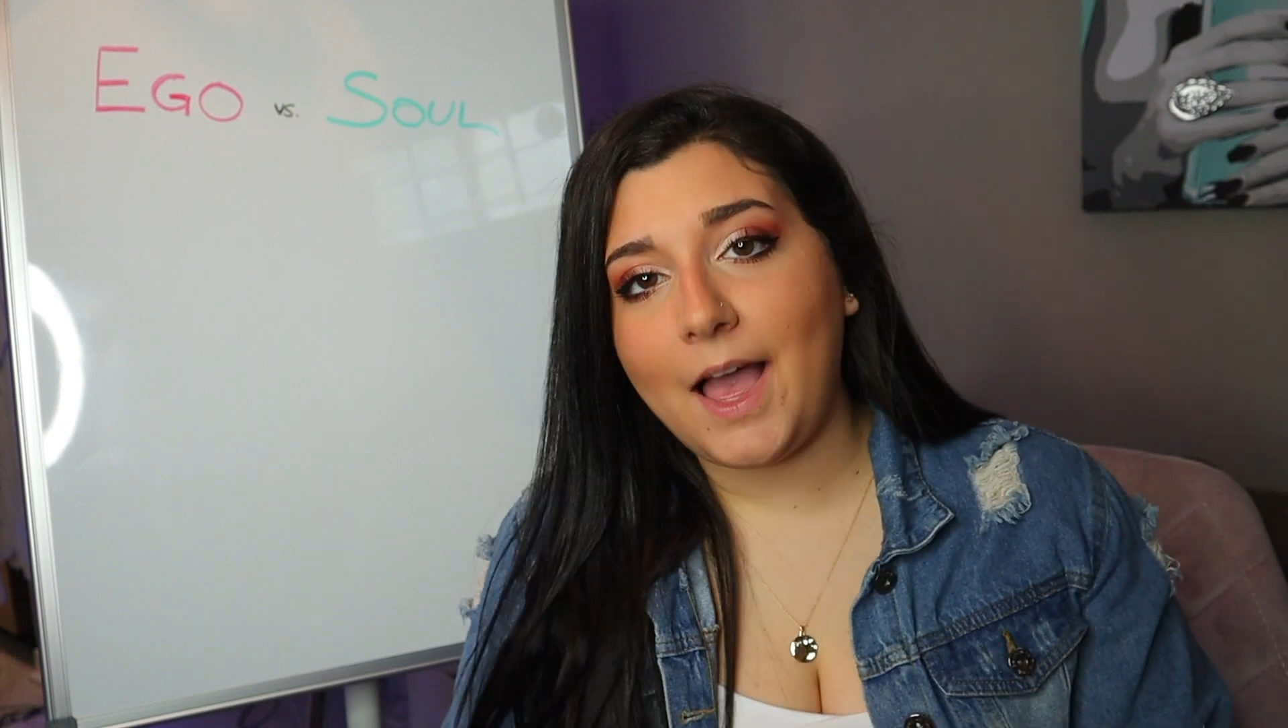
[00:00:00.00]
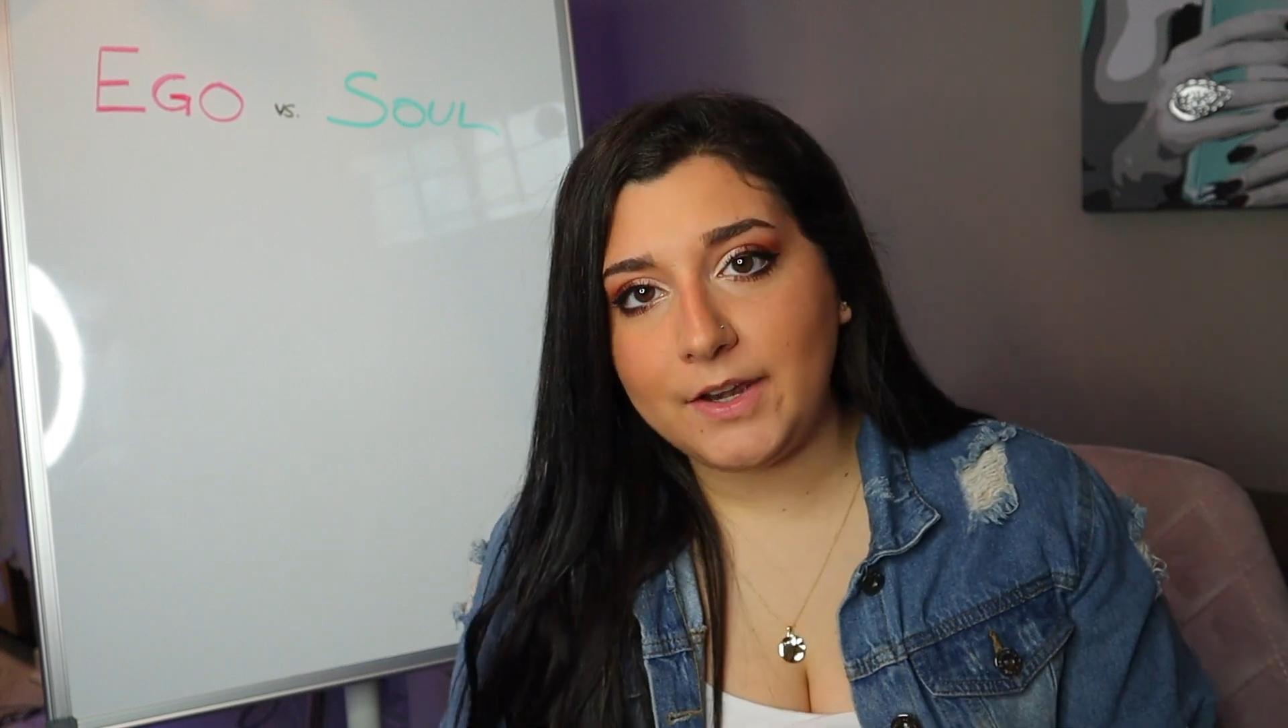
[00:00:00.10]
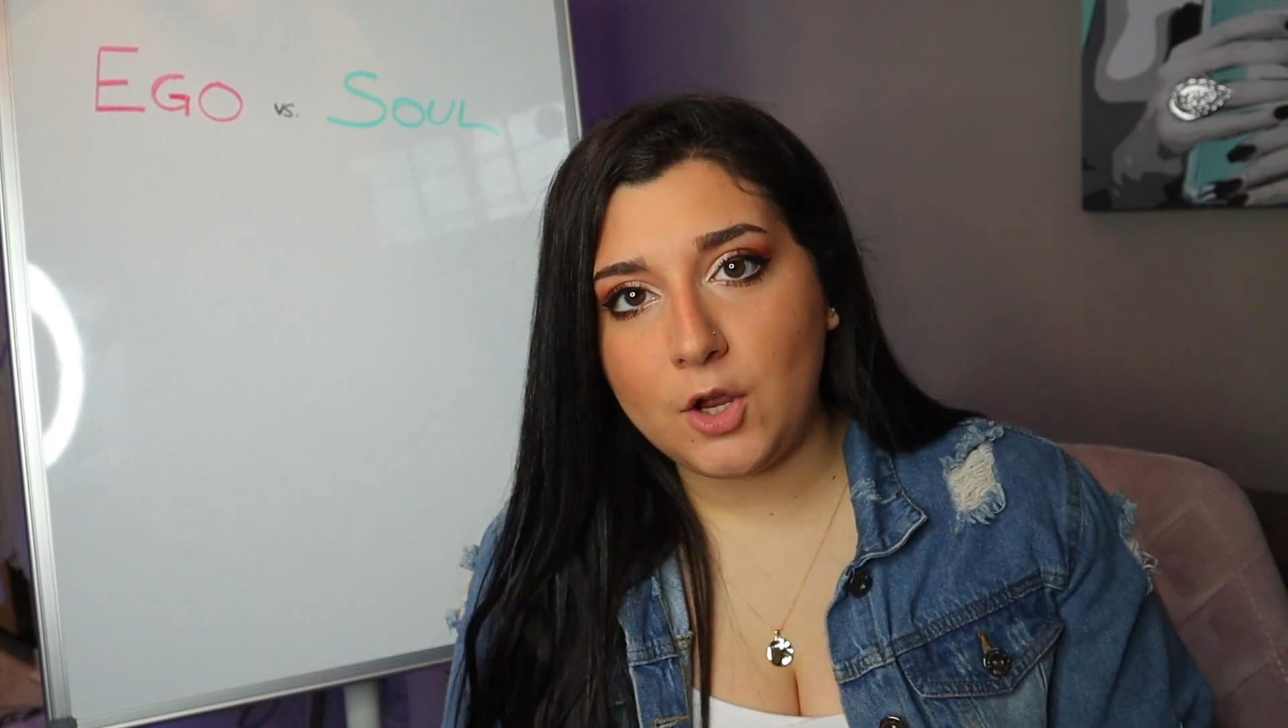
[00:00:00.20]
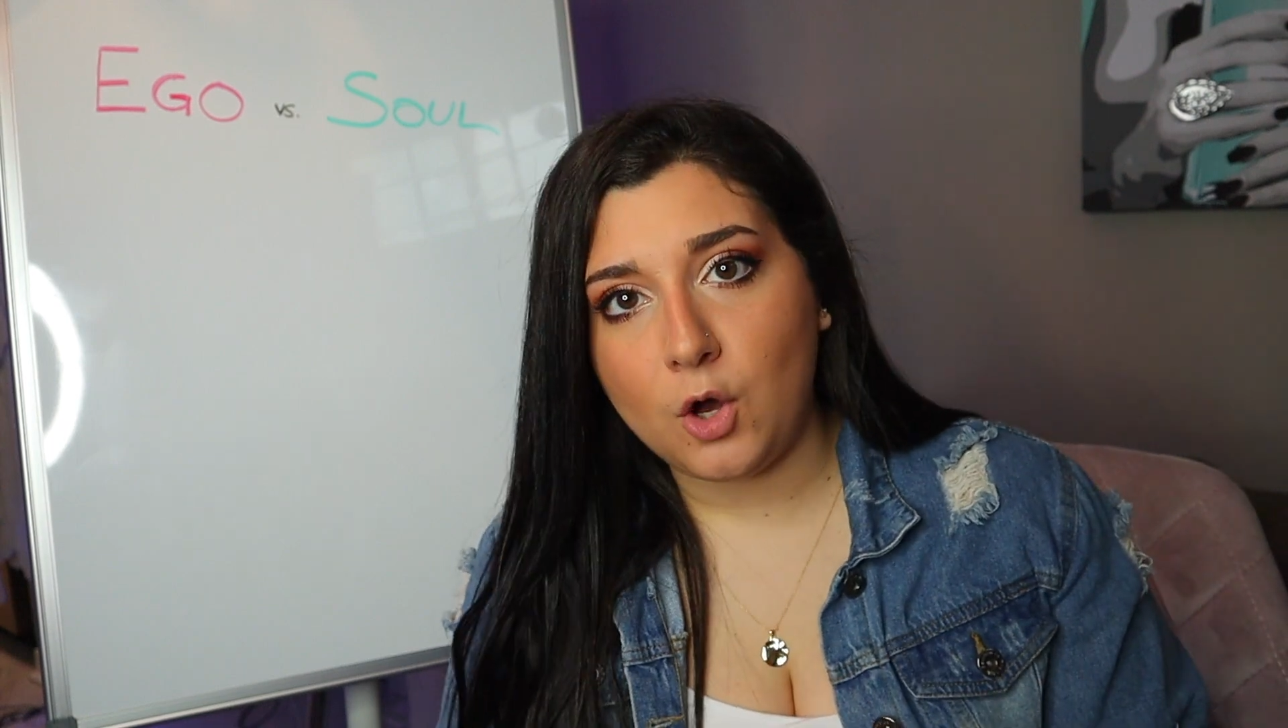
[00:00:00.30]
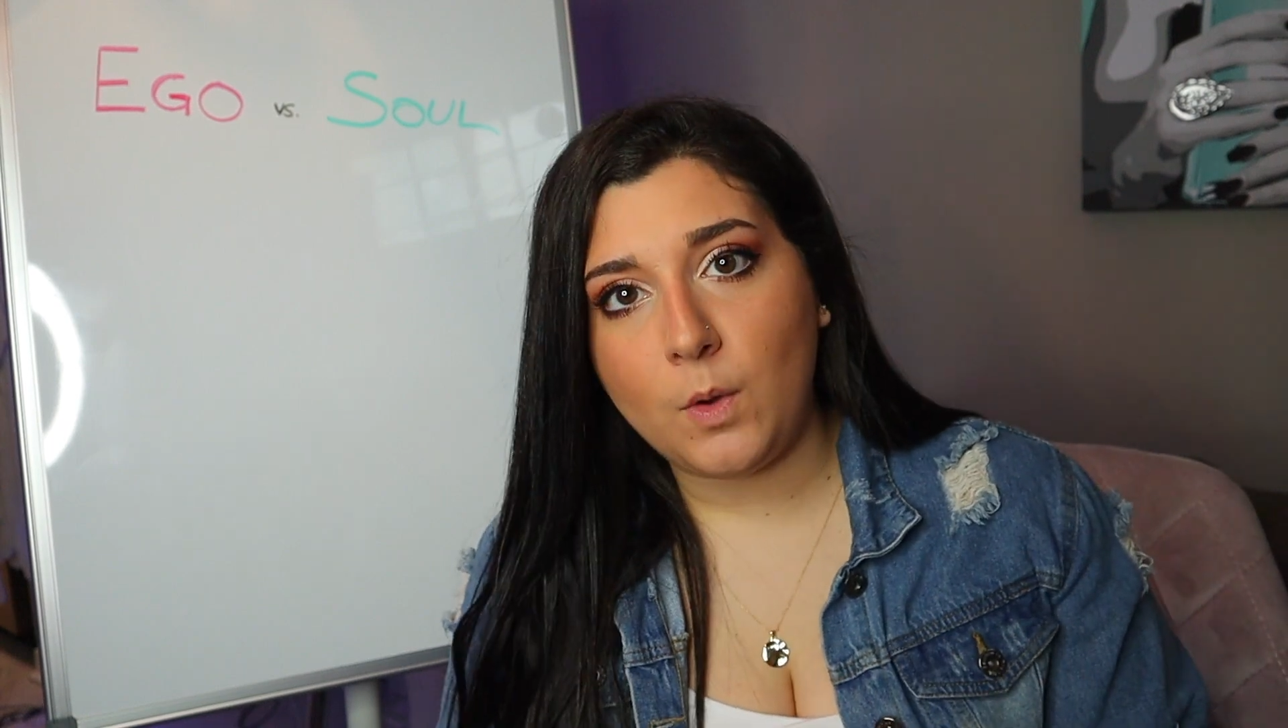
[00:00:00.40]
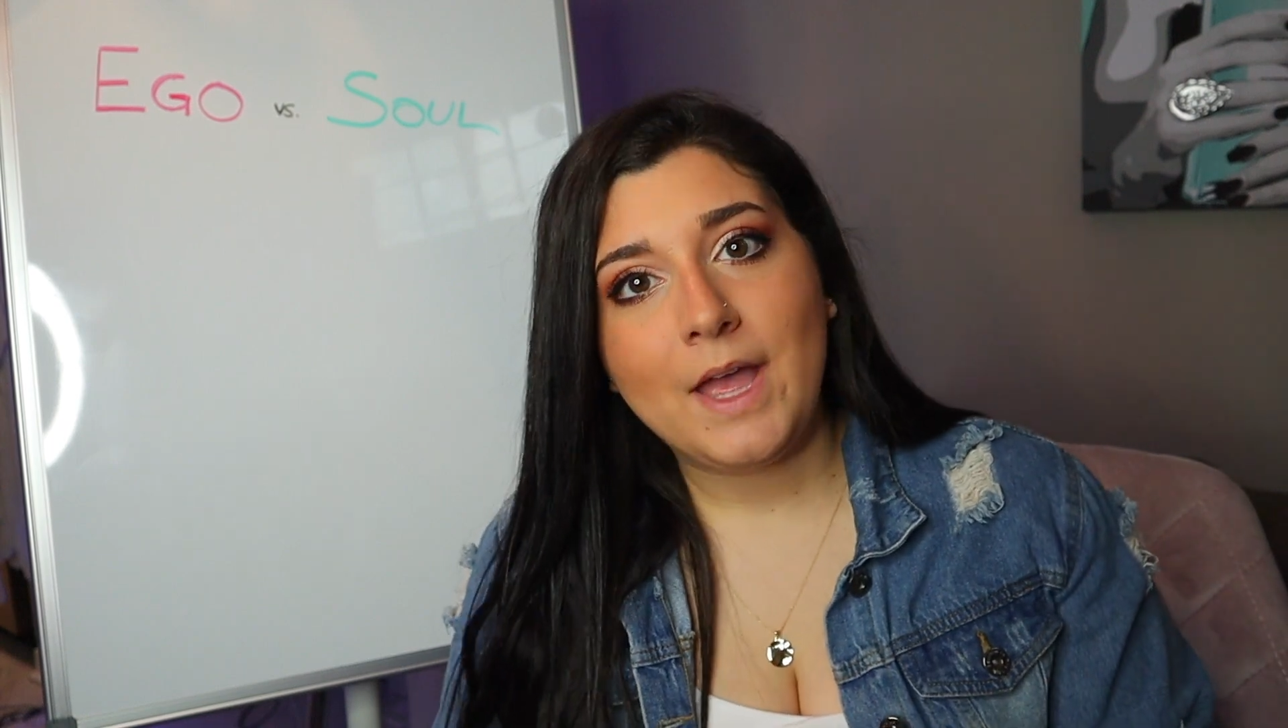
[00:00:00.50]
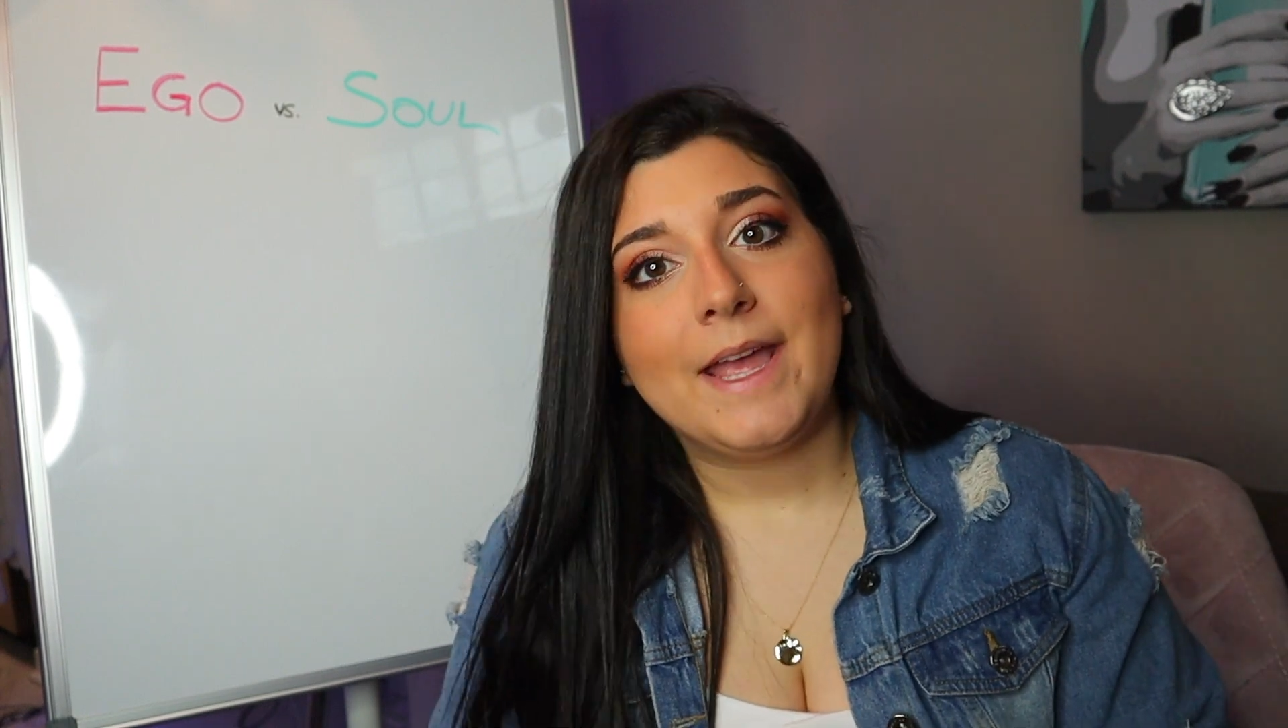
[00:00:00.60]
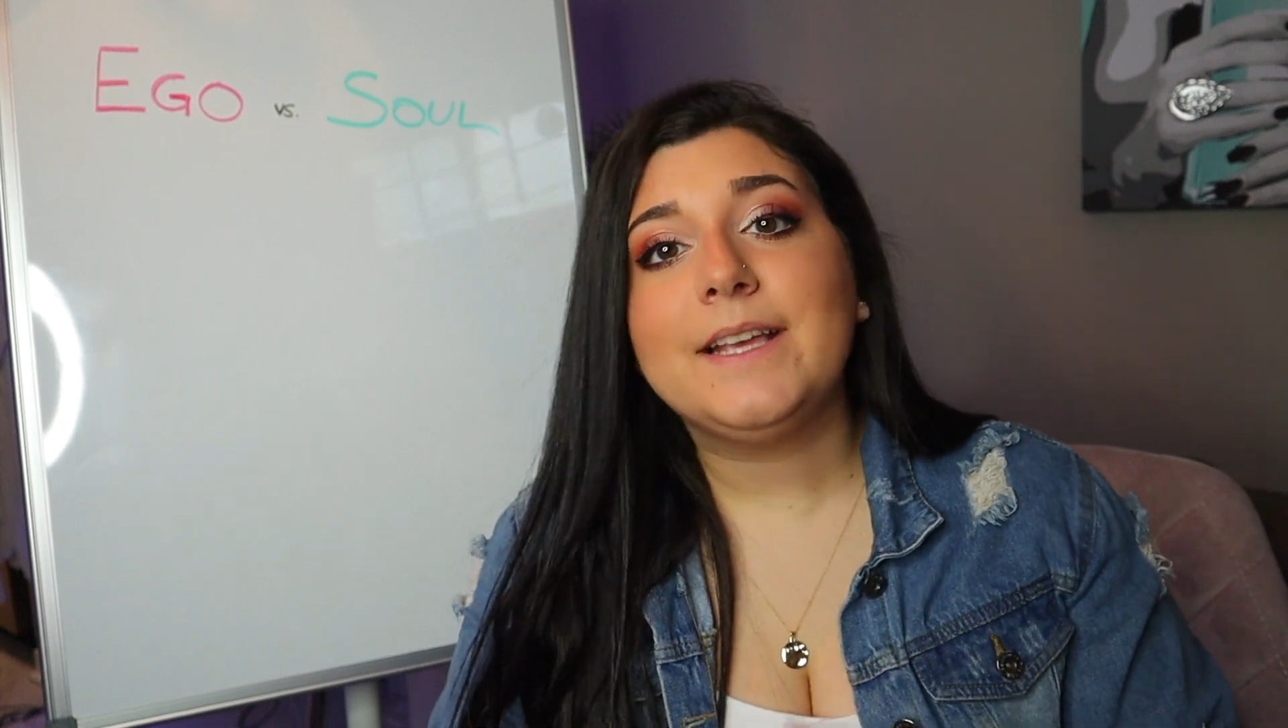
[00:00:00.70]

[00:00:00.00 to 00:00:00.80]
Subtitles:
I know